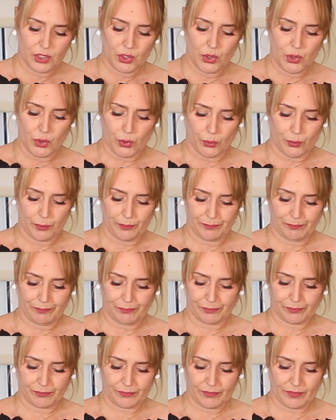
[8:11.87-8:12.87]
No.
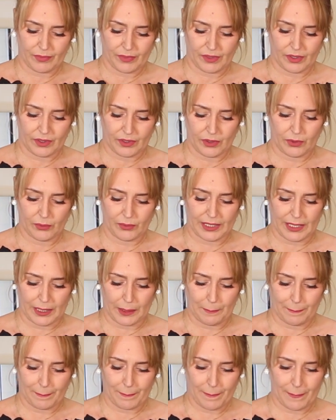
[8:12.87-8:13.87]

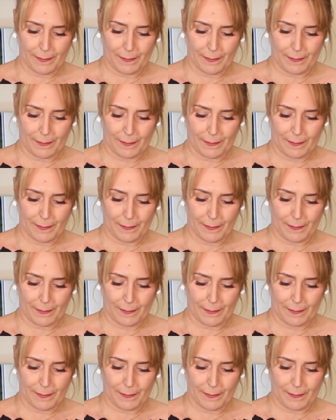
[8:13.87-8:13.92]
Okay.